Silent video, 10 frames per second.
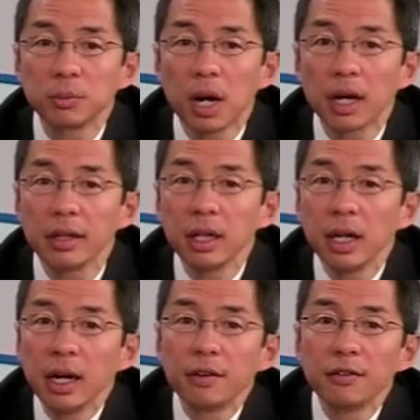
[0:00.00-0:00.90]
in mind.
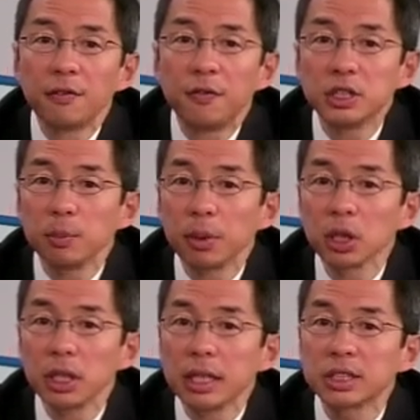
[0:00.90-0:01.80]

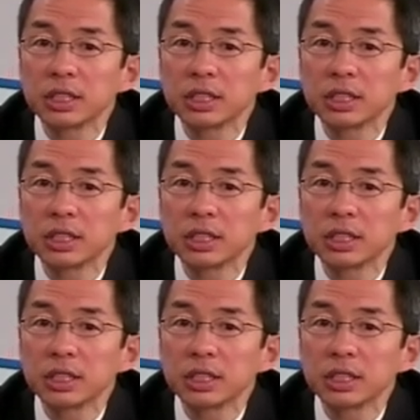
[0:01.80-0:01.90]
Feasibility and